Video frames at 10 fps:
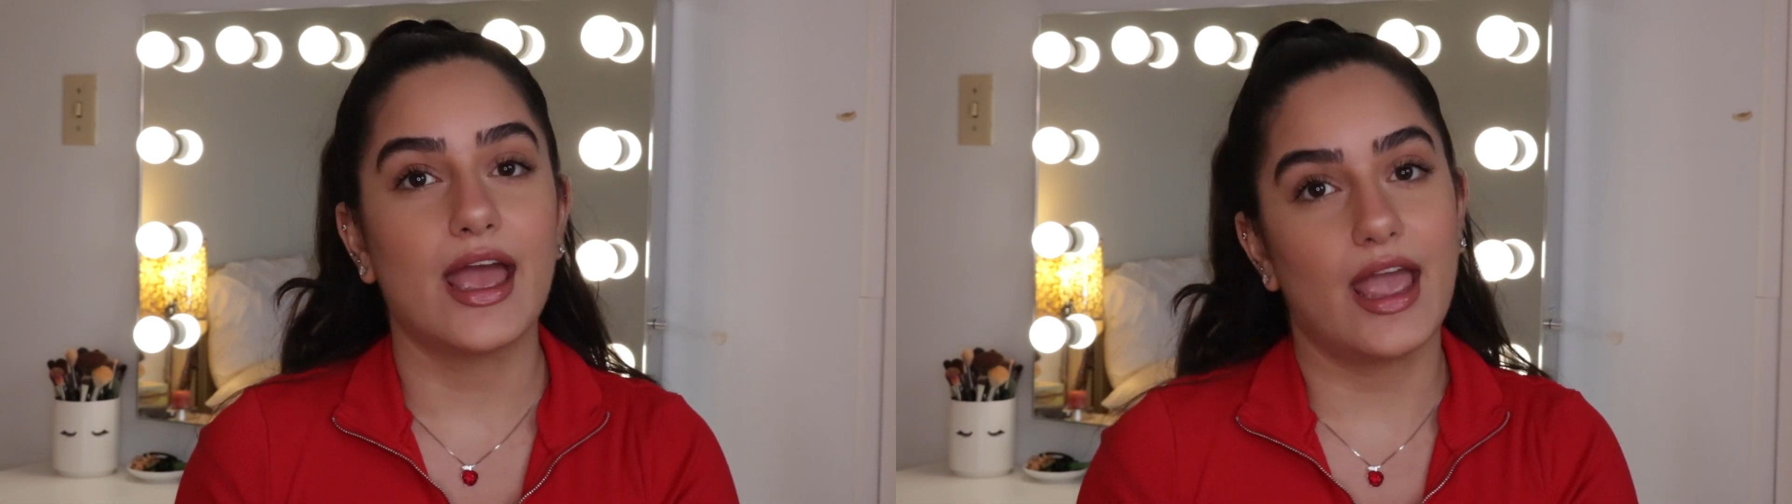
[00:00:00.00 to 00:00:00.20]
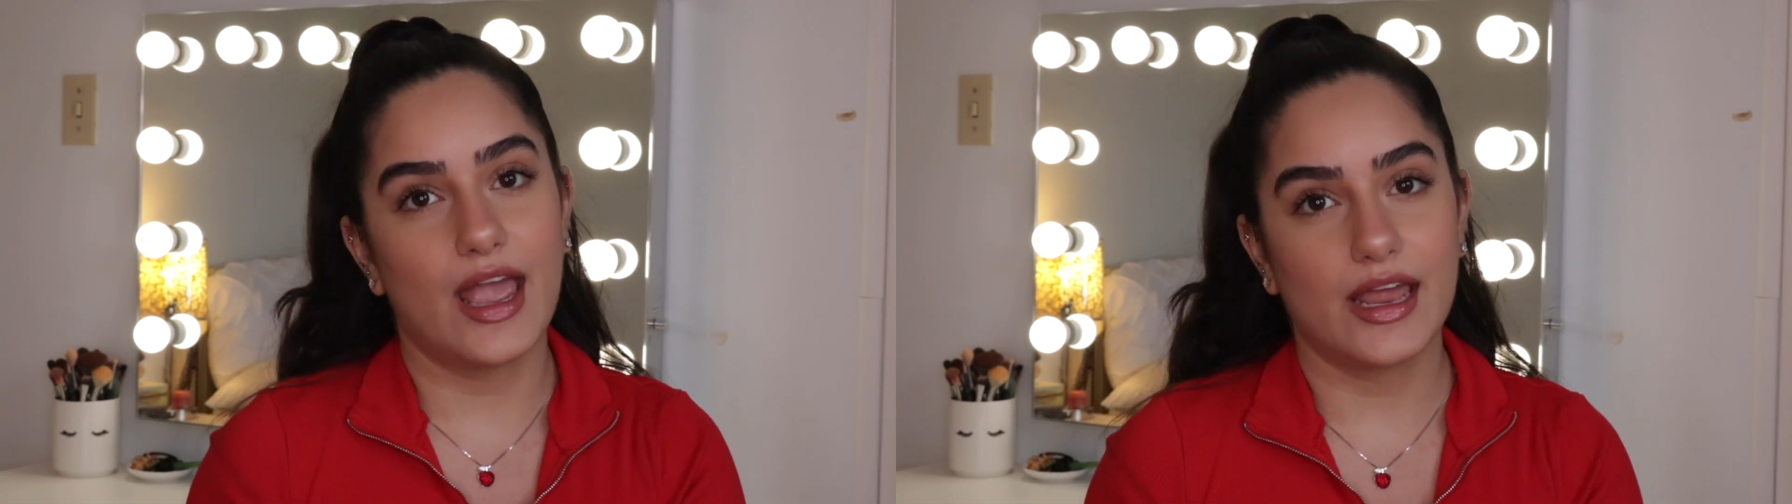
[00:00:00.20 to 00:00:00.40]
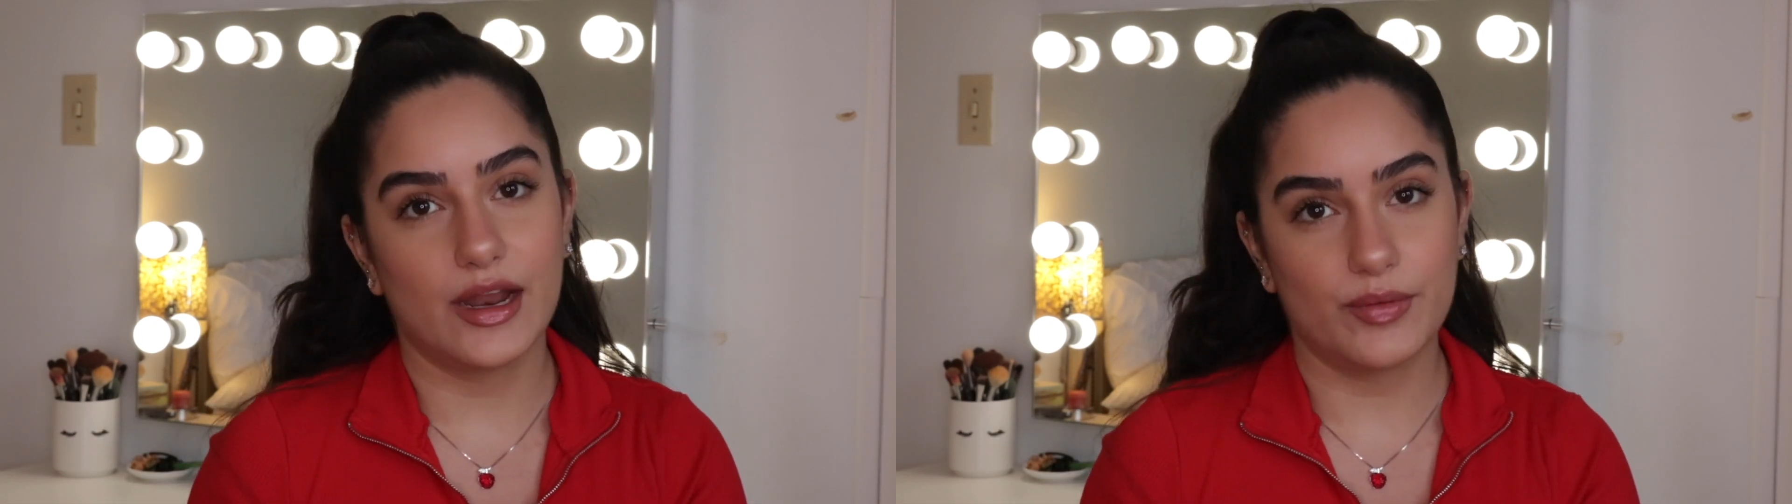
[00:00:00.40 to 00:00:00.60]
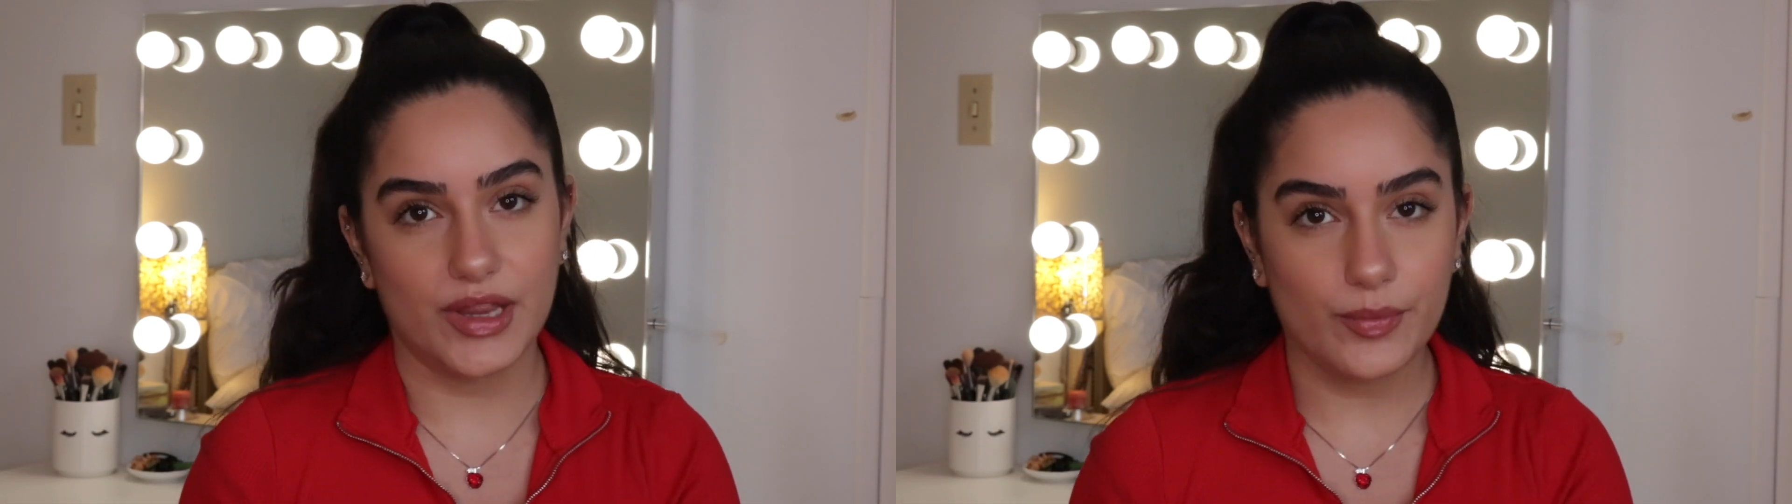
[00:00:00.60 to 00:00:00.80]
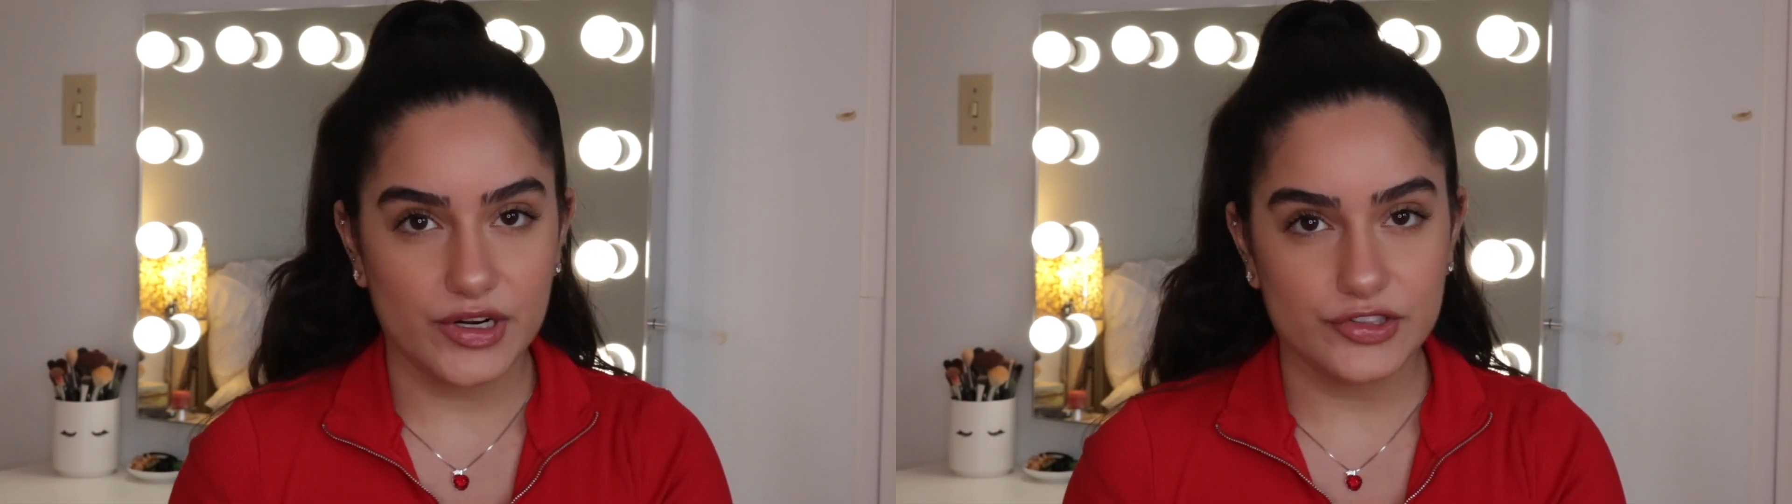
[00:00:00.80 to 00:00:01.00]
and I
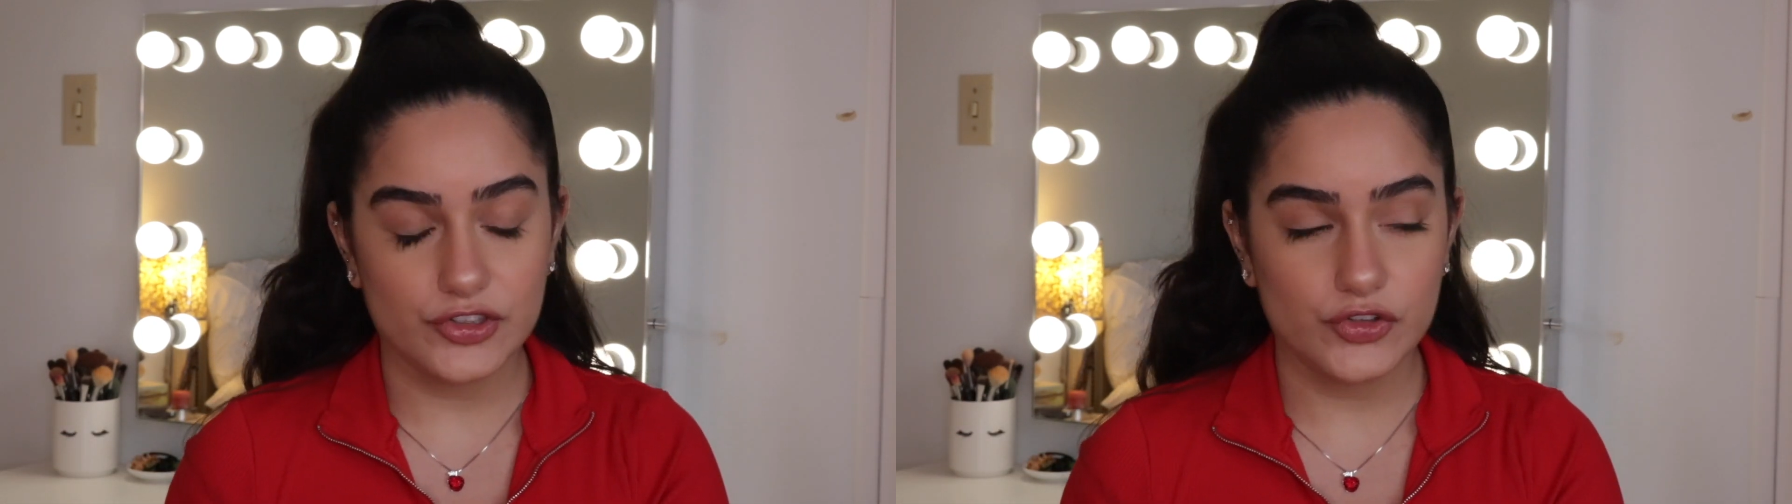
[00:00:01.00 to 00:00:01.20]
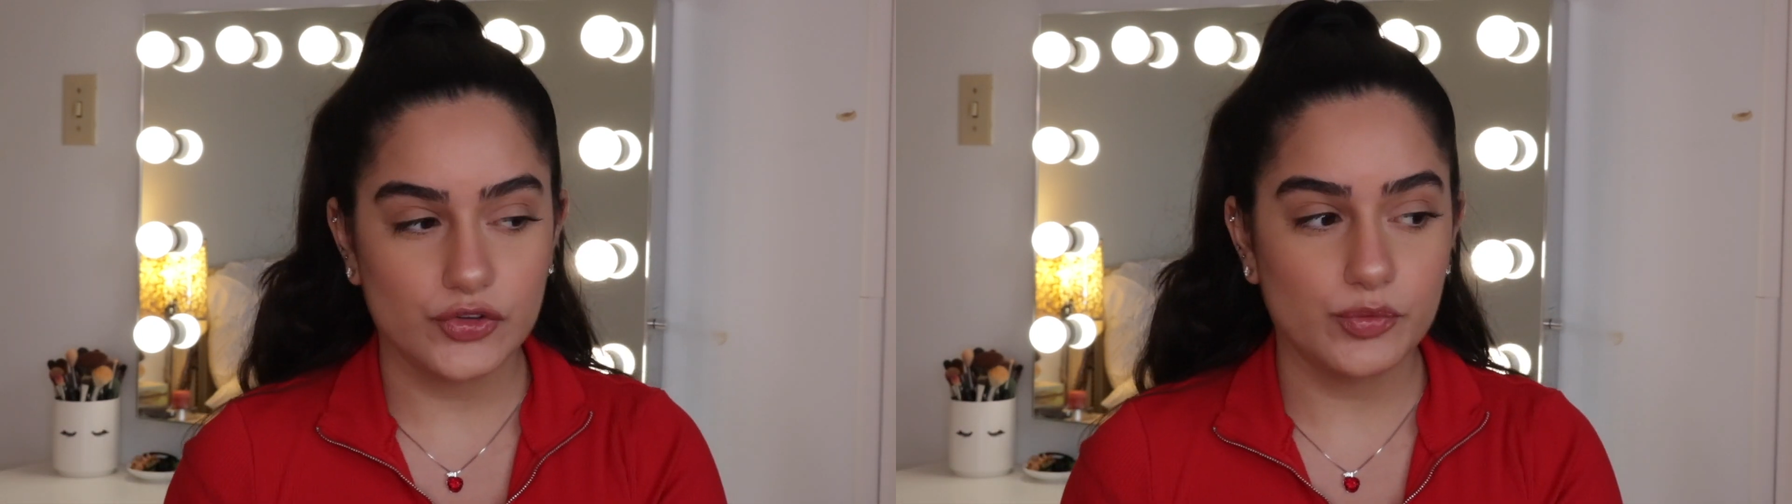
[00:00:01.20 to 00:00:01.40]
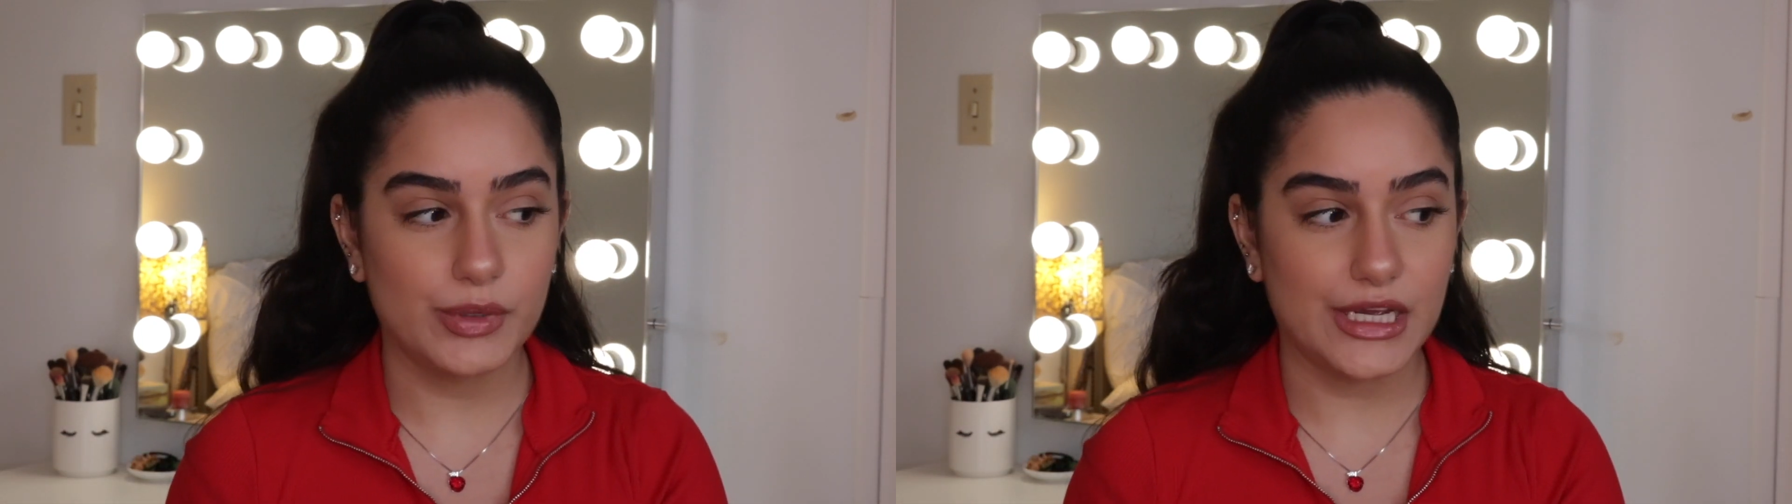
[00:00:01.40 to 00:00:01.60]
really wanted to do